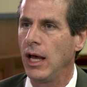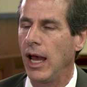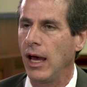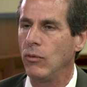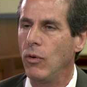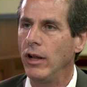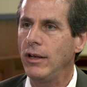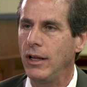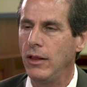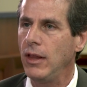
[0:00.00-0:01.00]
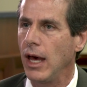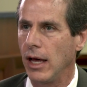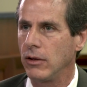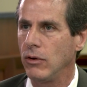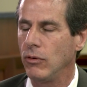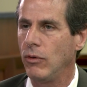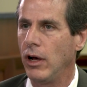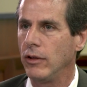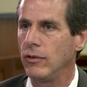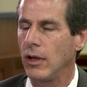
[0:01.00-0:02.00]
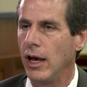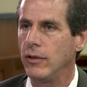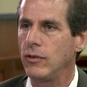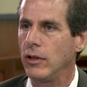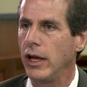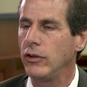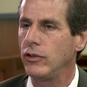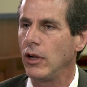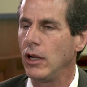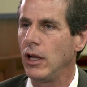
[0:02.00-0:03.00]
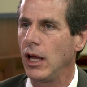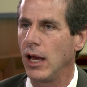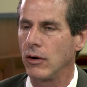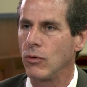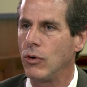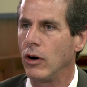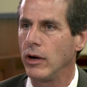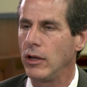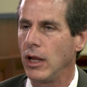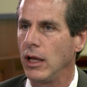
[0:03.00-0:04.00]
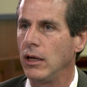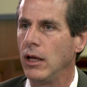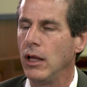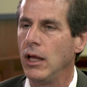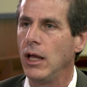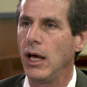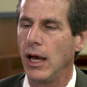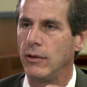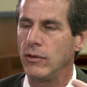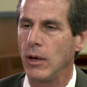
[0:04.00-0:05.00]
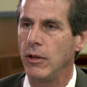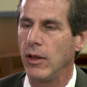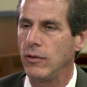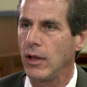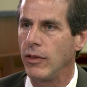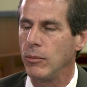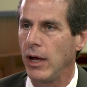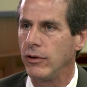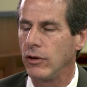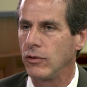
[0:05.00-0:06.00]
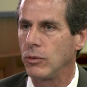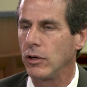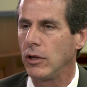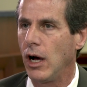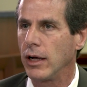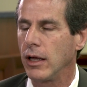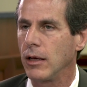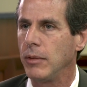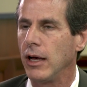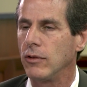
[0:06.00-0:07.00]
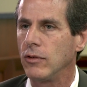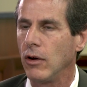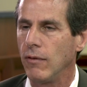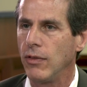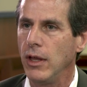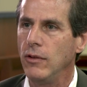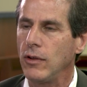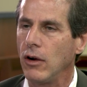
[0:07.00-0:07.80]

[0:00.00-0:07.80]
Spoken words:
And what did that was isolation and quarantine and some of these other measures we're talking about. So if these